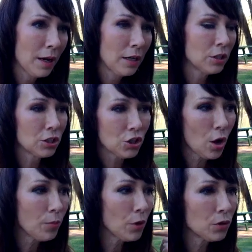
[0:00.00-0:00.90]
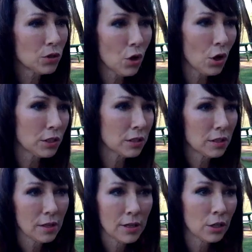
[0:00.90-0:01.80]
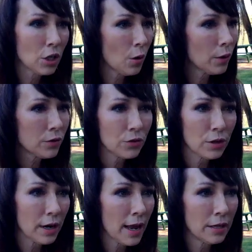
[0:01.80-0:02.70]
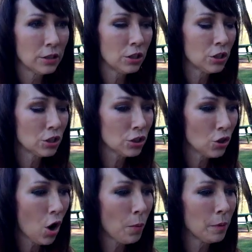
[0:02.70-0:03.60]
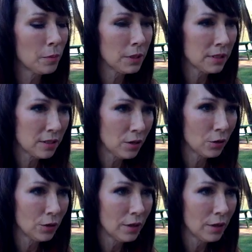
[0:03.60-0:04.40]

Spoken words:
to stop those thoughts that are going through their head, to just stop and be still,